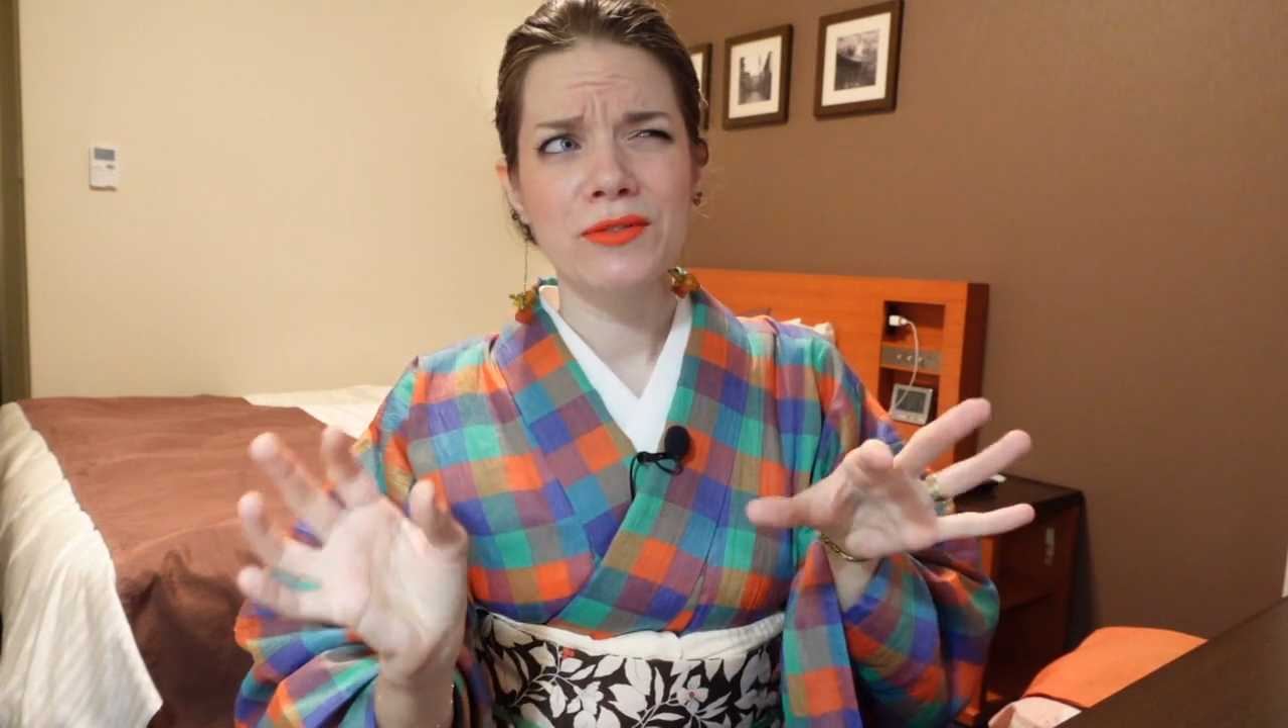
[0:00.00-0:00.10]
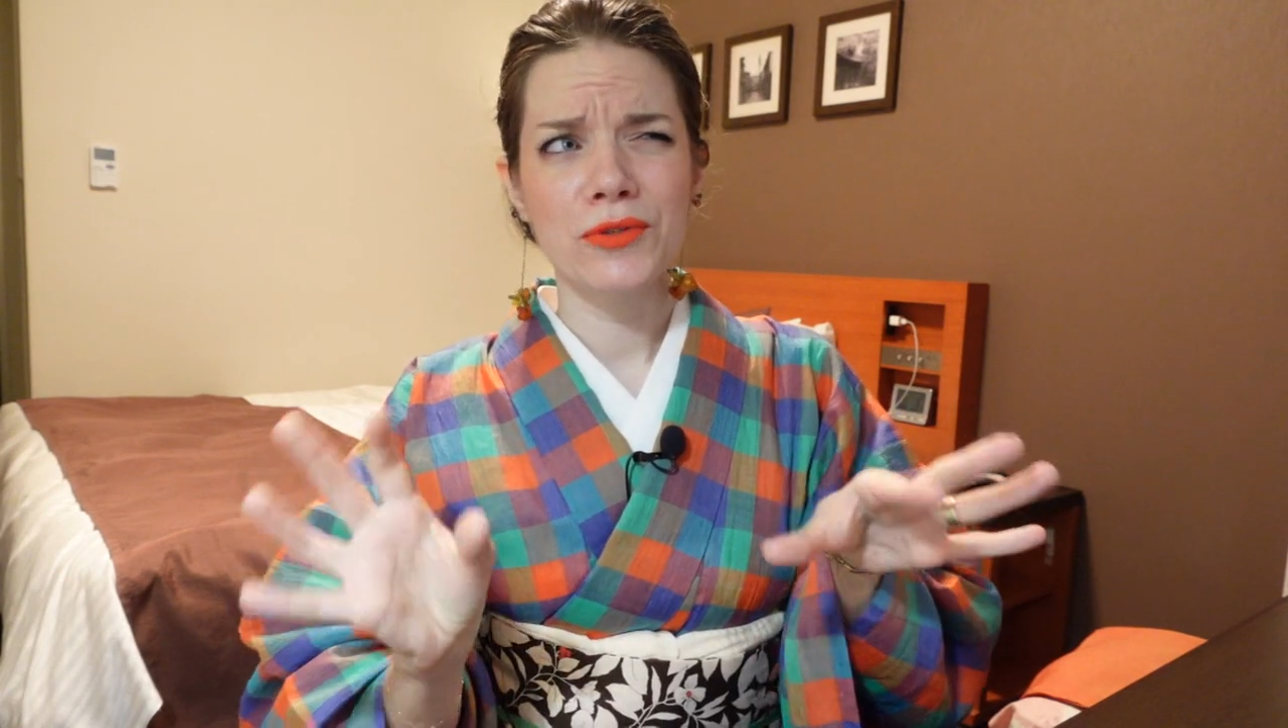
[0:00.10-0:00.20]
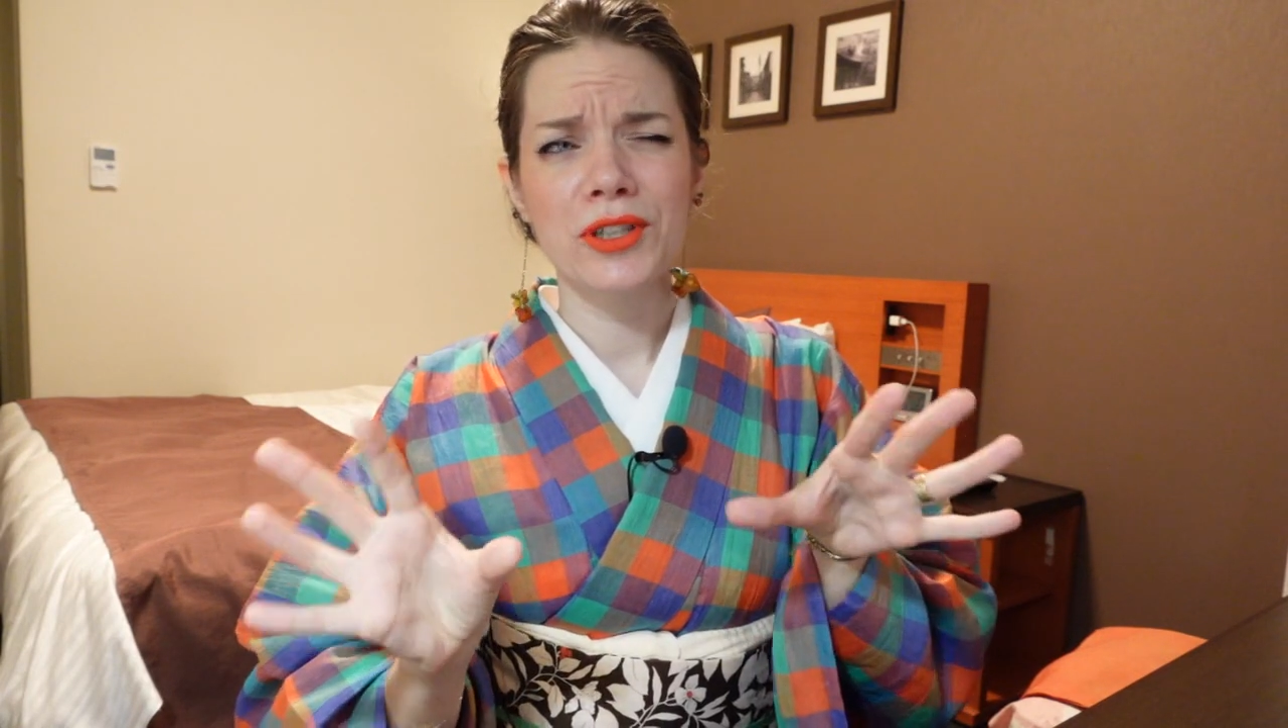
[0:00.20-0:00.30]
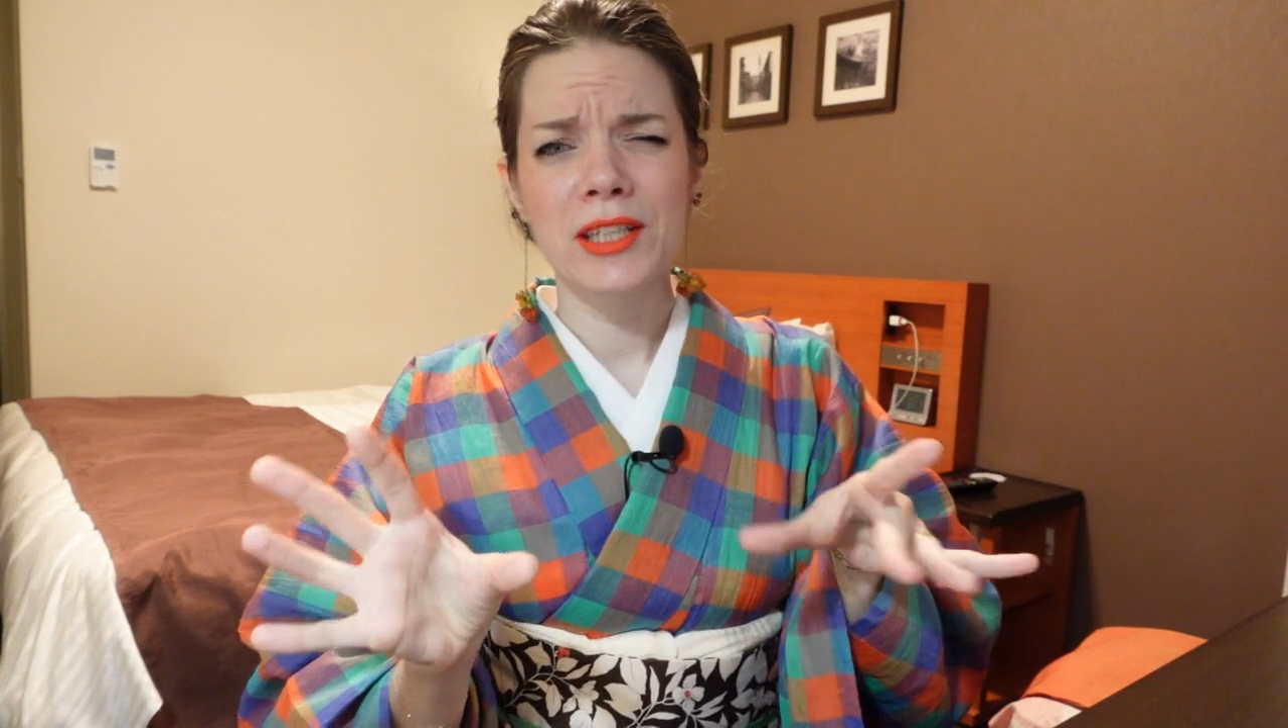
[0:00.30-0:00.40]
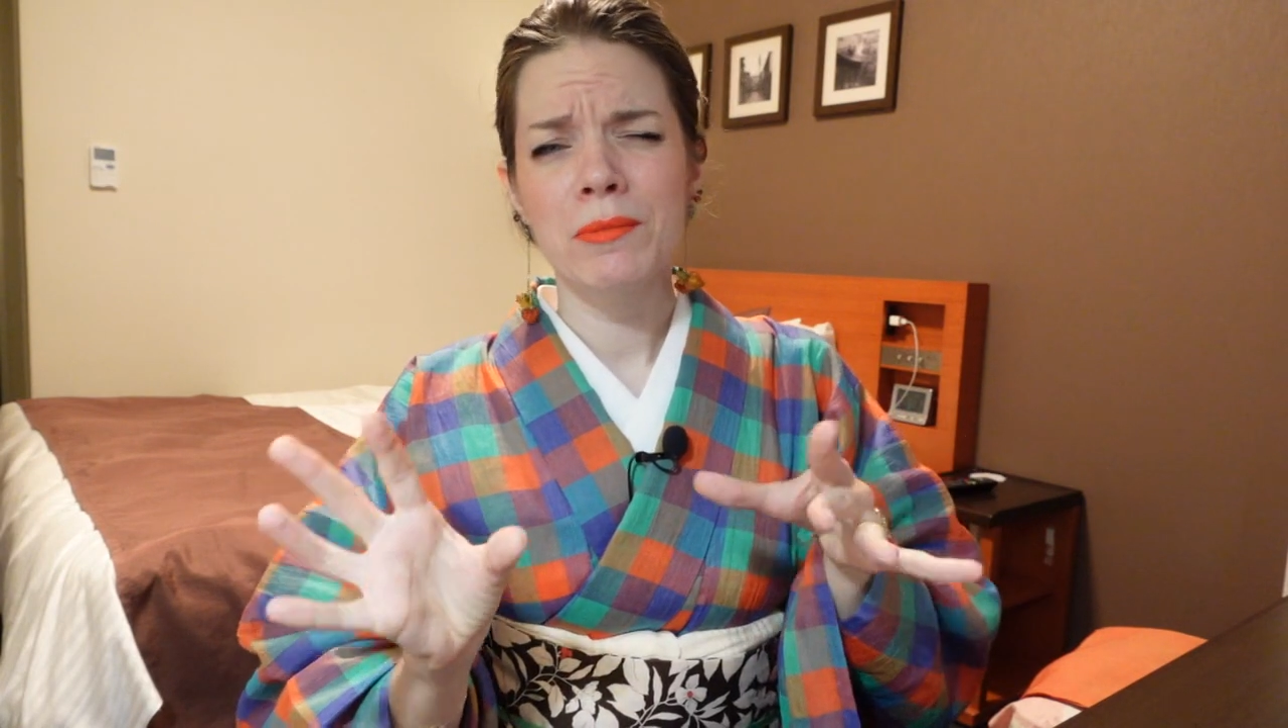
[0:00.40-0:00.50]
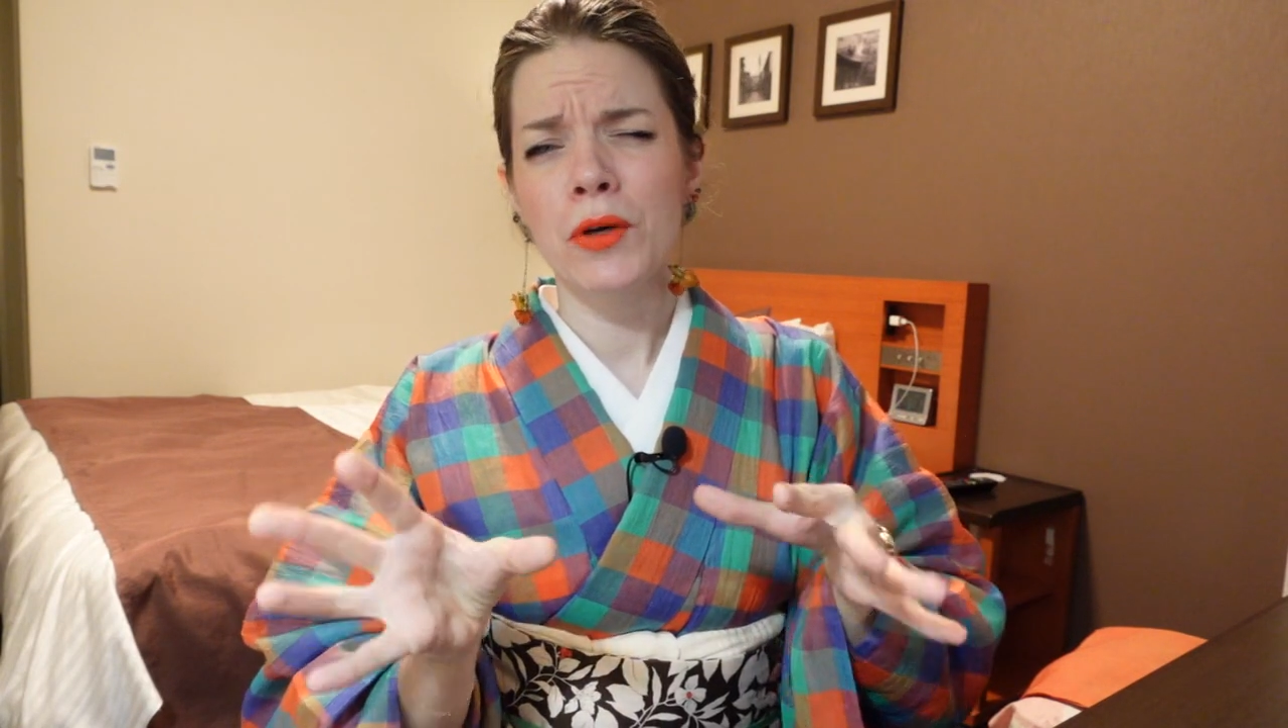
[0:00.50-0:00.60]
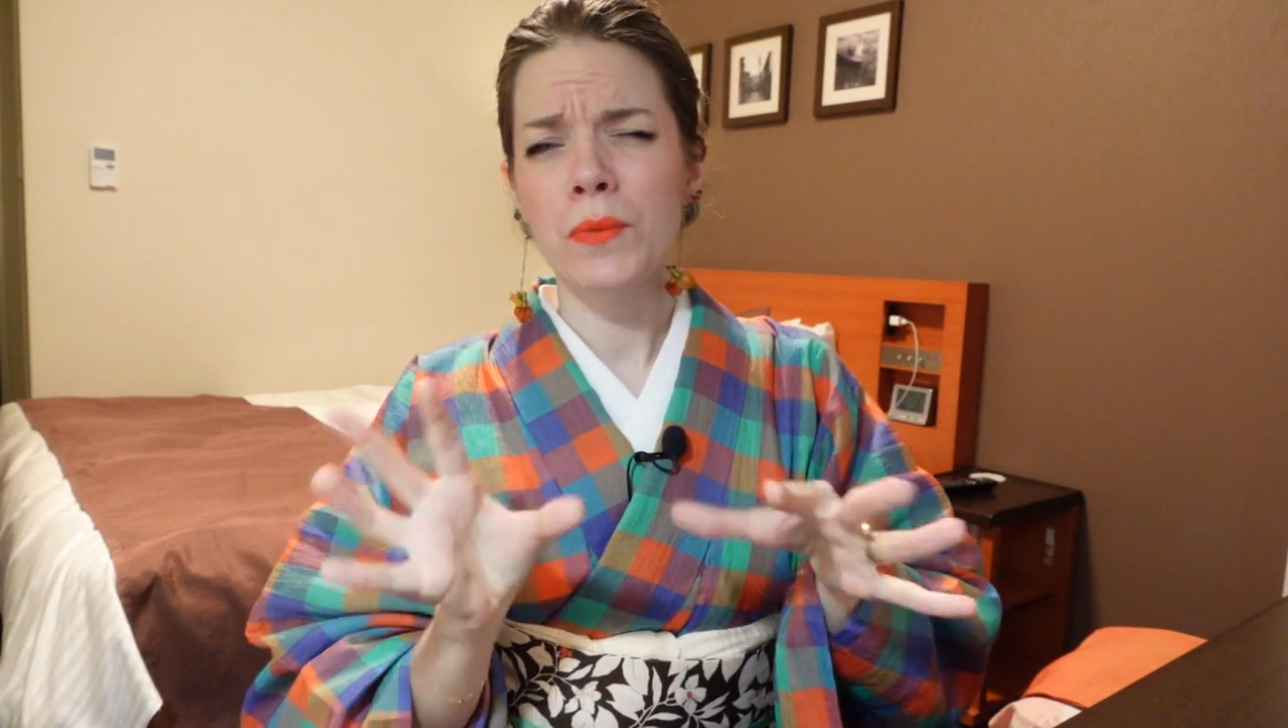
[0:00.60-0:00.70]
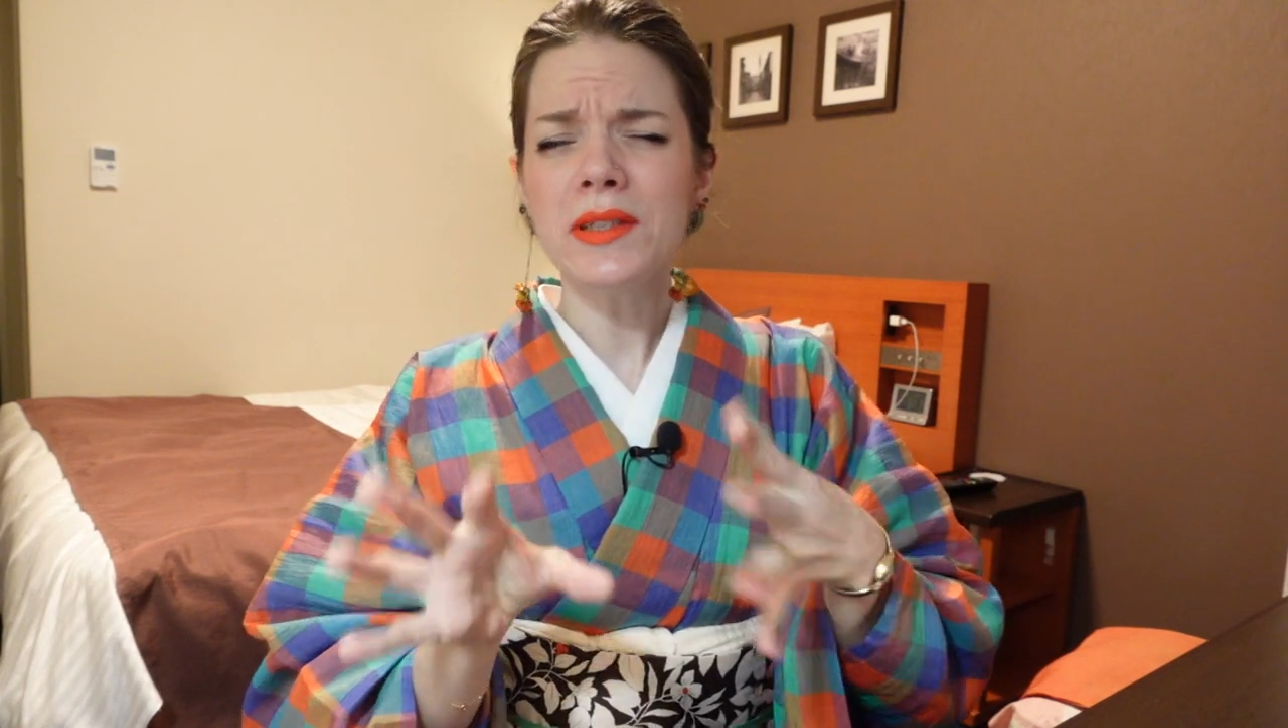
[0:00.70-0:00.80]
for kimono.